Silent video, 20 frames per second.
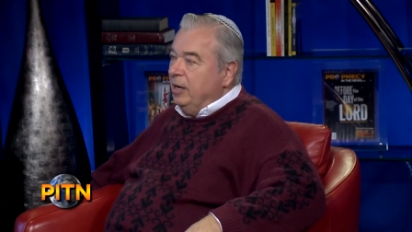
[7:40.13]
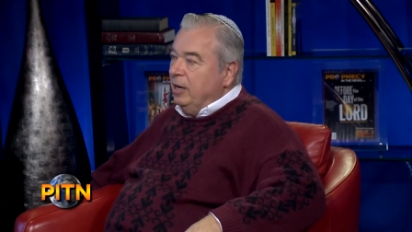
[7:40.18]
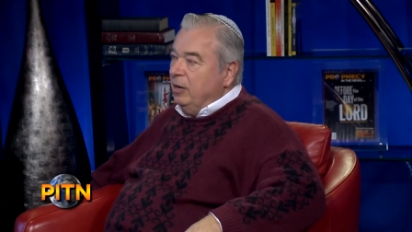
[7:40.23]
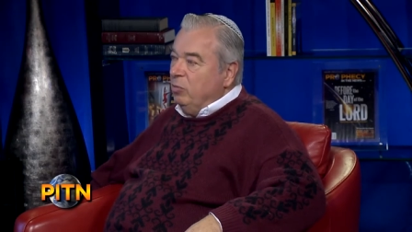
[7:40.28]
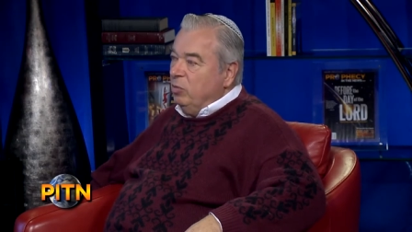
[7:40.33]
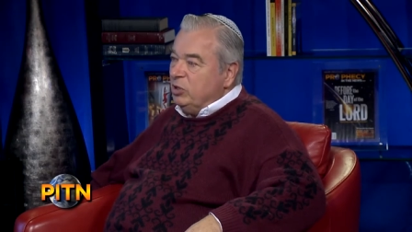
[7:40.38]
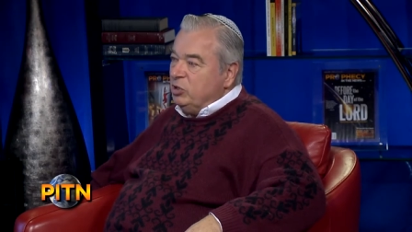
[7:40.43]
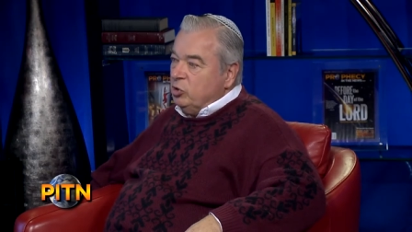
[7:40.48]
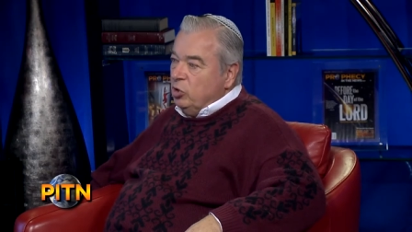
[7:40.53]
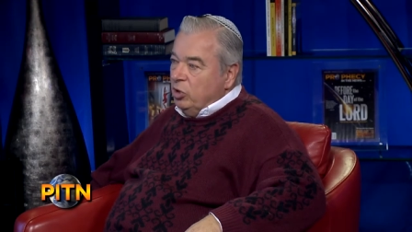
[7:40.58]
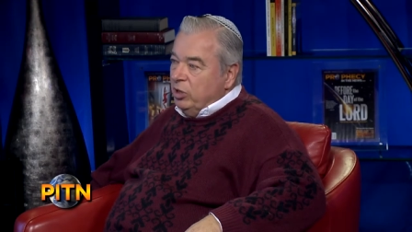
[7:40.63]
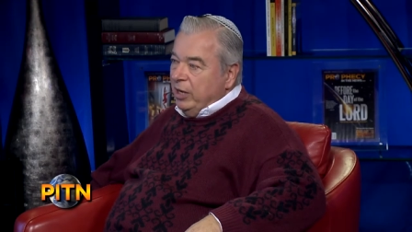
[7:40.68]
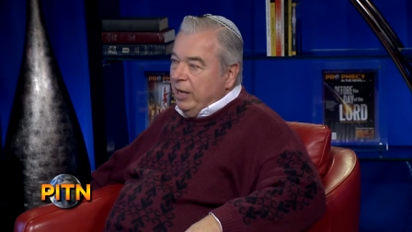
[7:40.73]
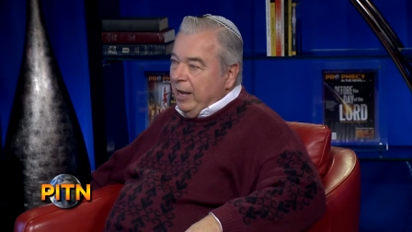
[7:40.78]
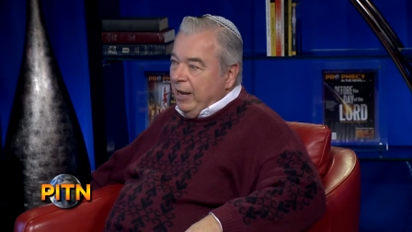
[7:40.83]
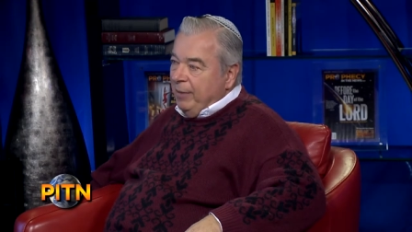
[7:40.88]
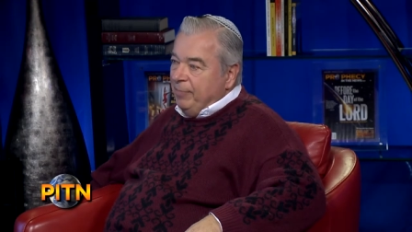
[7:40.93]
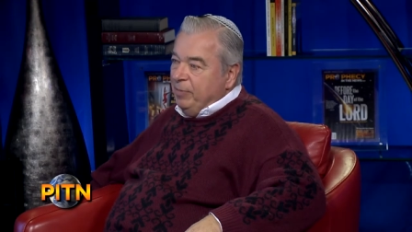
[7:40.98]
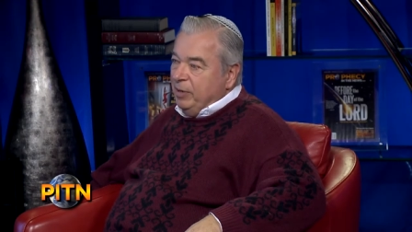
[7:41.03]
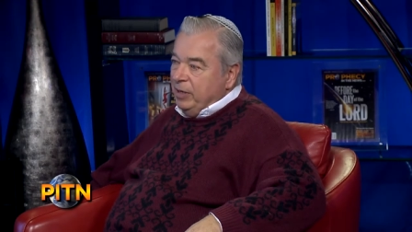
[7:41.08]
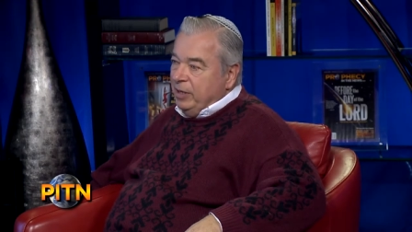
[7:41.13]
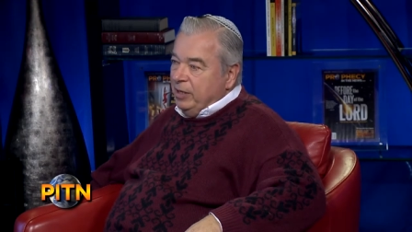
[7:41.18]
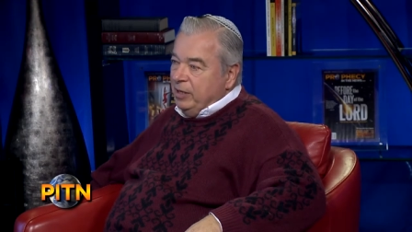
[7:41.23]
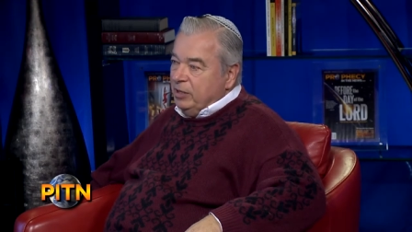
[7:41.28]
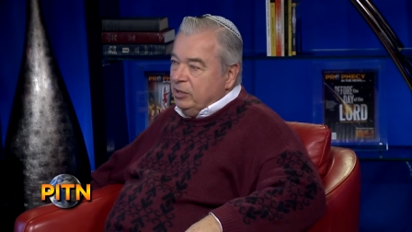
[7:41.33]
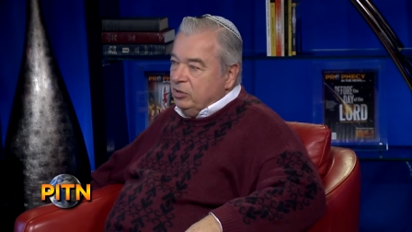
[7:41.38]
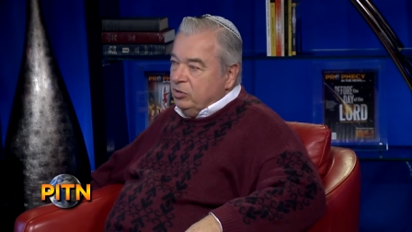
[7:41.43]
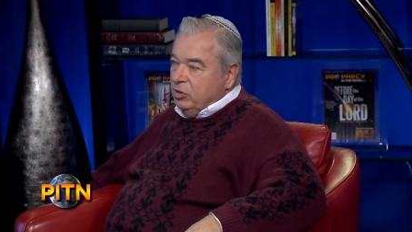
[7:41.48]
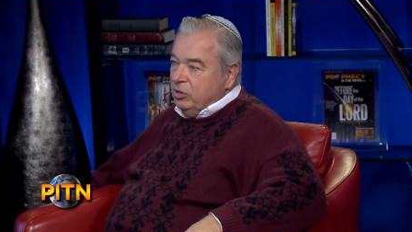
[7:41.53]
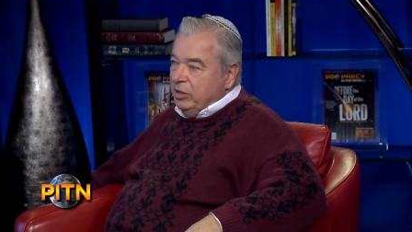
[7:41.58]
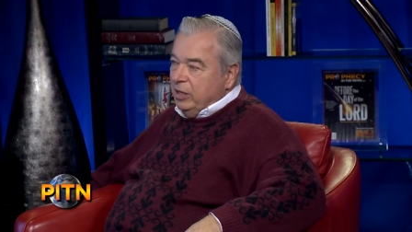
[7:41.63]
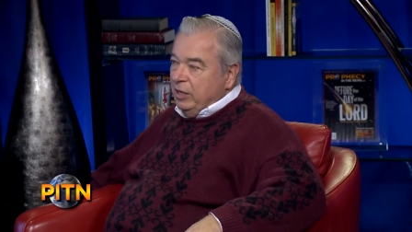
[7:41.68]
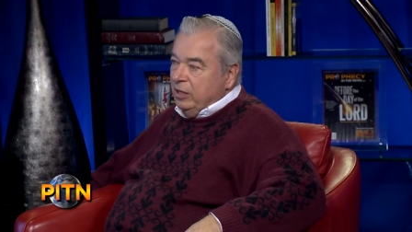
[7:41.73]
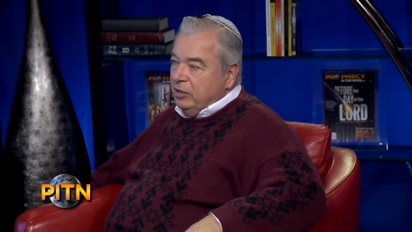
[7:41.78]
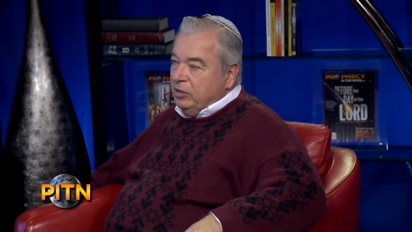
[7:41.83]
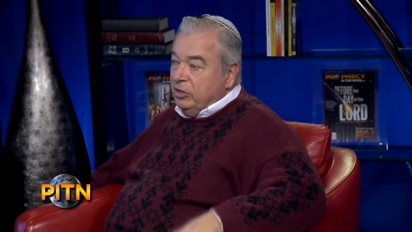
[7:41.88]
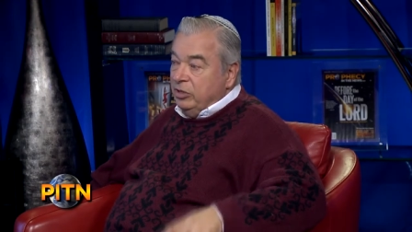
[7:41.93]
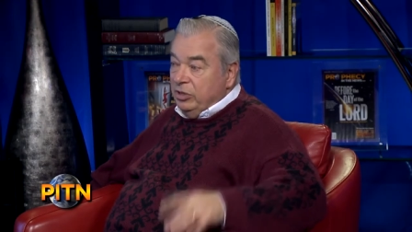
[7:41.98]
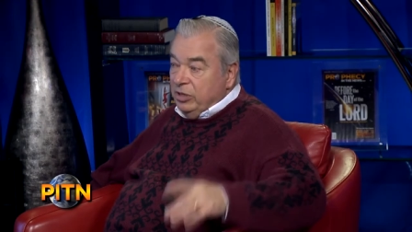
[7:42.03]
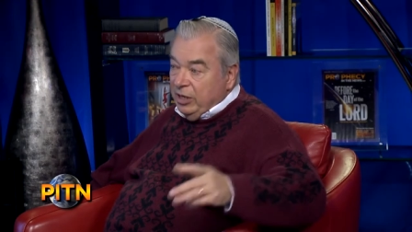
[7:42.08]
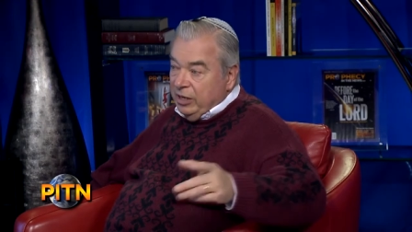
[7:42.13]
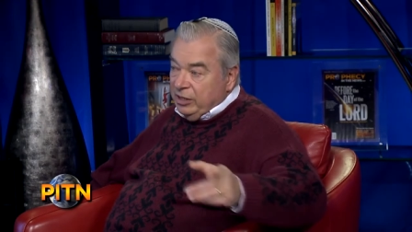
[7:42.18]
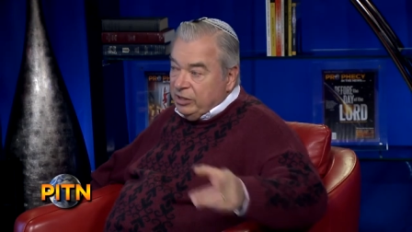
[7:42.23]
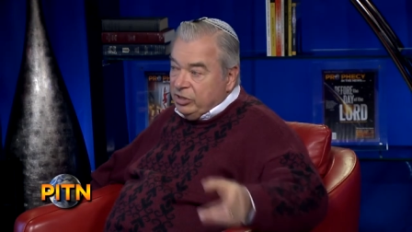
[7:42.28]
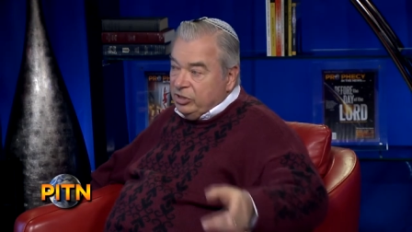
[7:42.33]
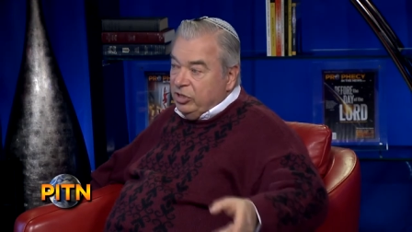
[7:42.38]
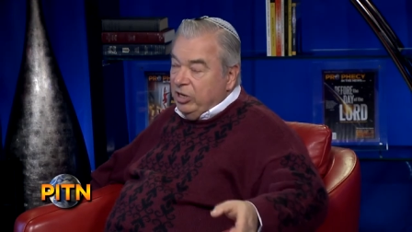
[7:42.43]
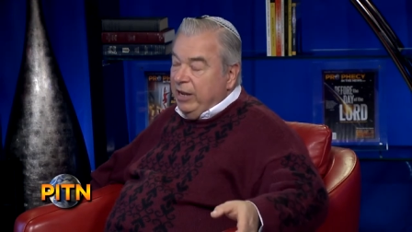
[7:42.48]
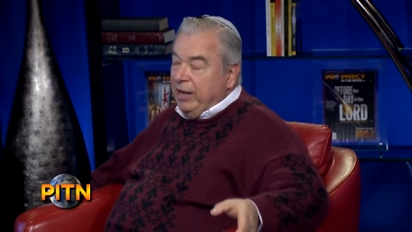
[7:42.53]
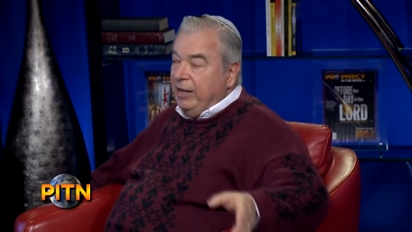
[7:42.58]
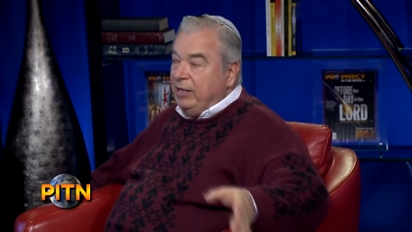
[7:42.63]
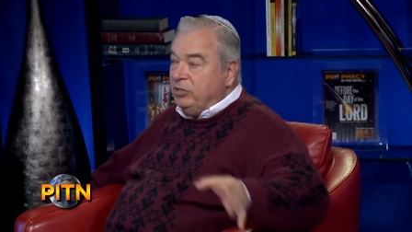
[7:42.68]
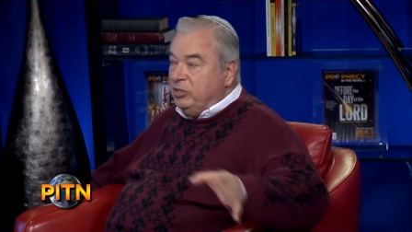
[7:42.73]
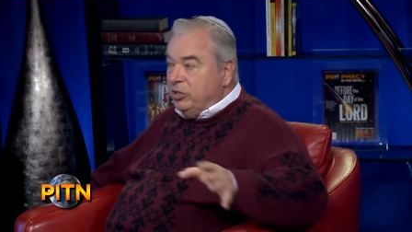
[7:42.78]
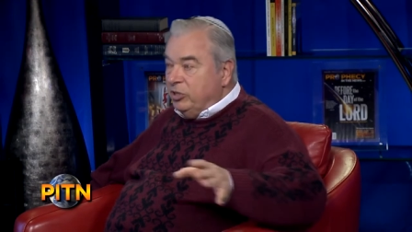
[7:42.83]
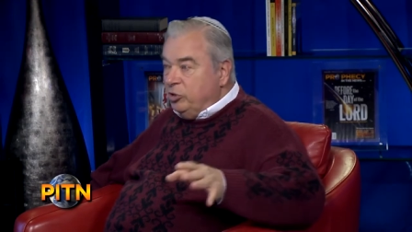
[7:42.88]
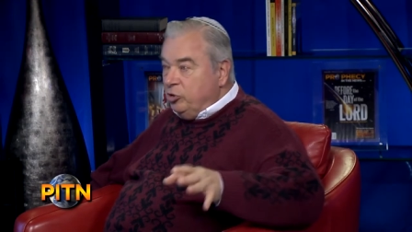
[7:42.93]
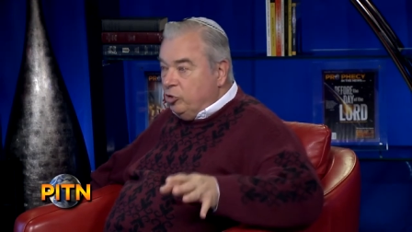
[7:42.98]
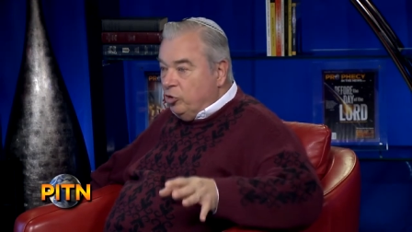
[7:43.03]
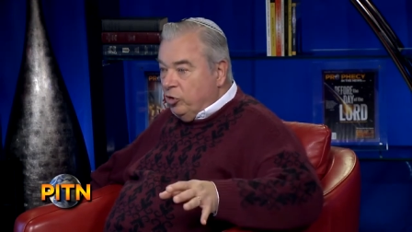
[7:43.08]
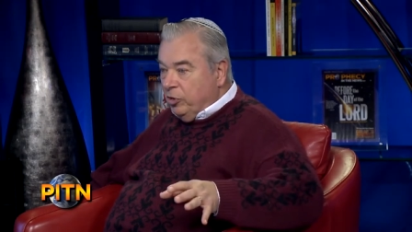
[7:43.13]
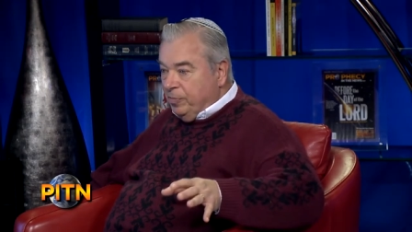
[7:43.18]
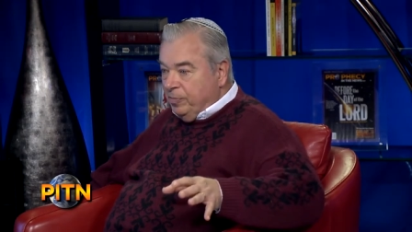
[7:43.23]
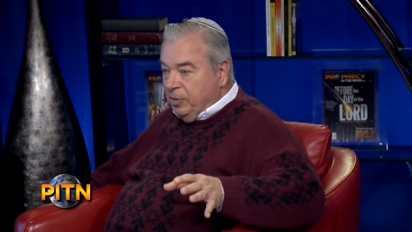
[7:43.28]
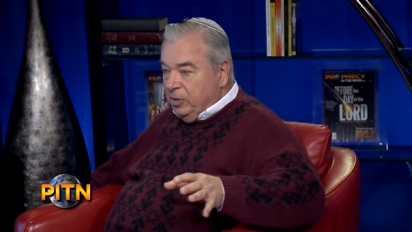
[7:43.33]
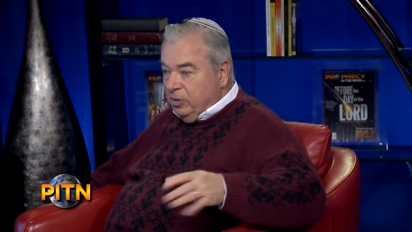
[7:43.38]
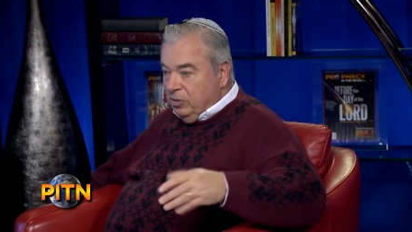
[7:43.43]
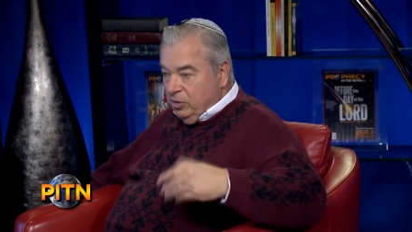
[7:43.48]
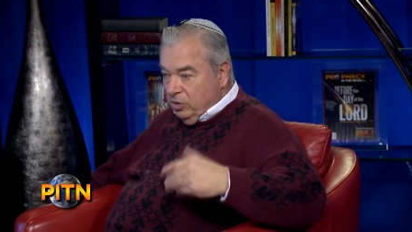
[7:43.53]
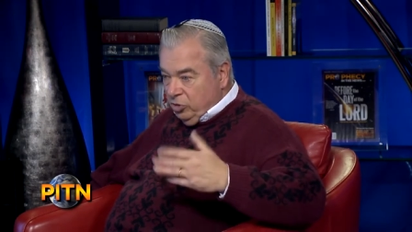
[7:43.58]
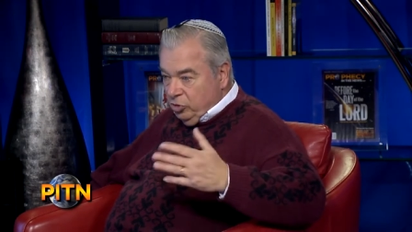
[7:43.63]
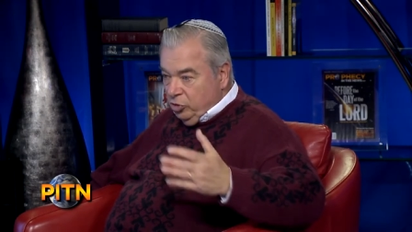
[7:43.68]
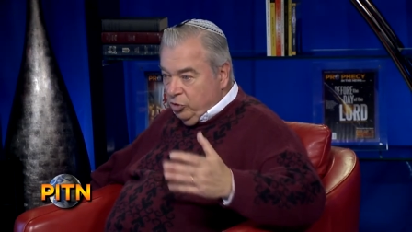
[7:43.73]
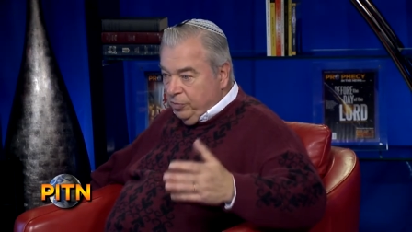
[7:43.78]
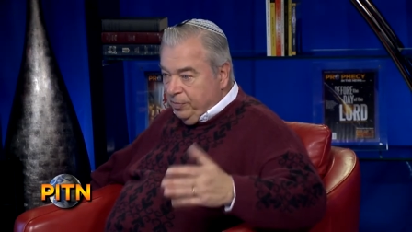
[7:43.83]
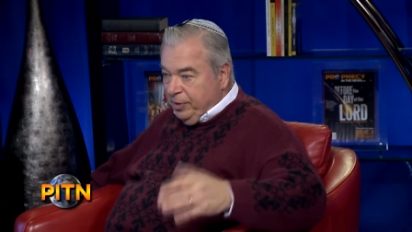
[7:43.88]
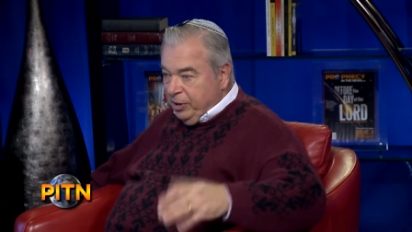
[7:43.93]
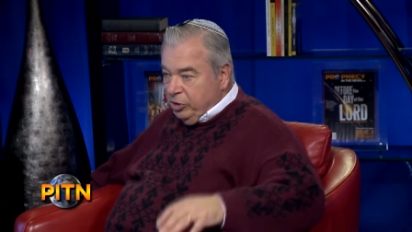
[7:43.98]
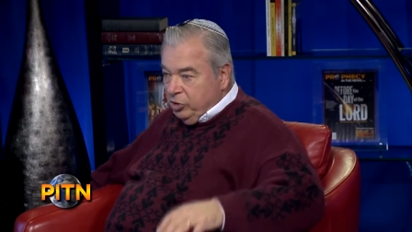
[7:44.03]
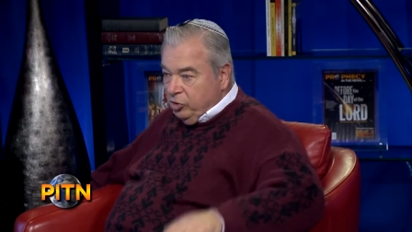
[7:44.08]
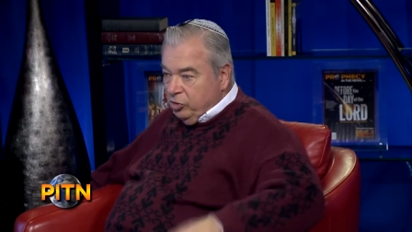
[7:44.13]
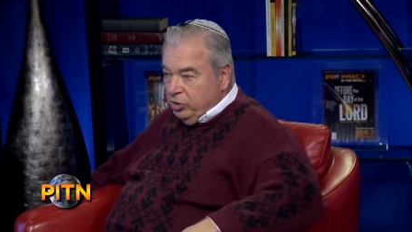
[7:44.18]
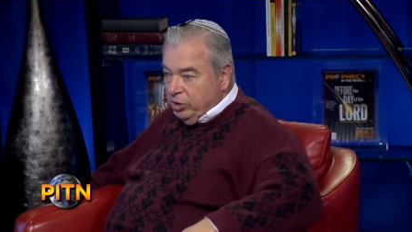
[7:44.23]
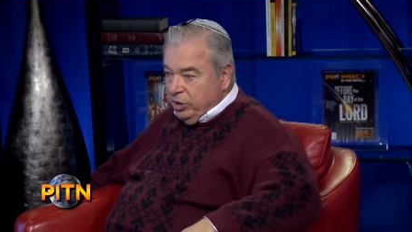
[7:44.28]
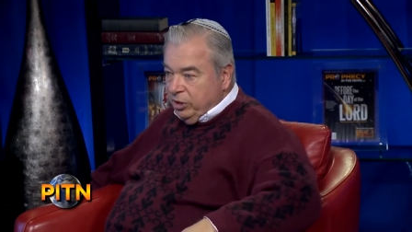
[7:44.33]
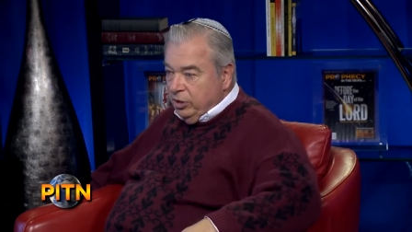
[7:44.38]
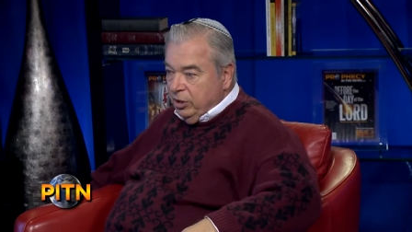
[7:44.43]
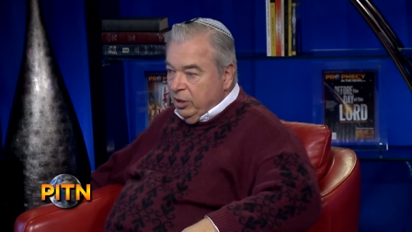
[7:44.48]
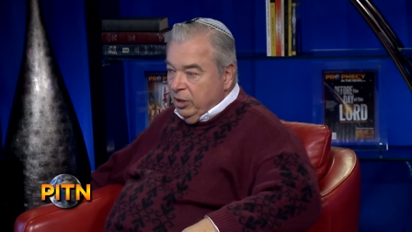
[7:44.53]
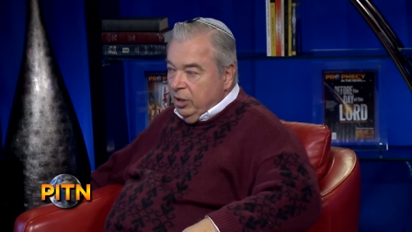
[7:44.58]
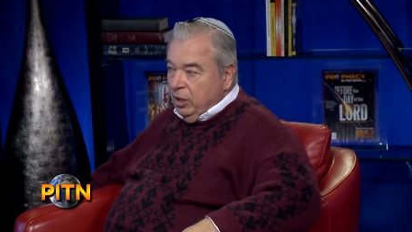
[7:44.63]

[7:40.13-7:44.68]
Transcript: uh, what's going to happen is that the United States and Europe, you know, European Union,